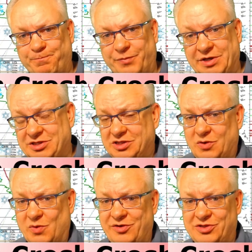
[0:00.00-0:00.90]
This is the
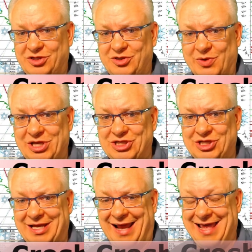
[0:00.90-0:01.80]
weather situation
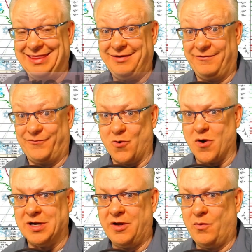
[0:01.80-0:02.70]
that I live for,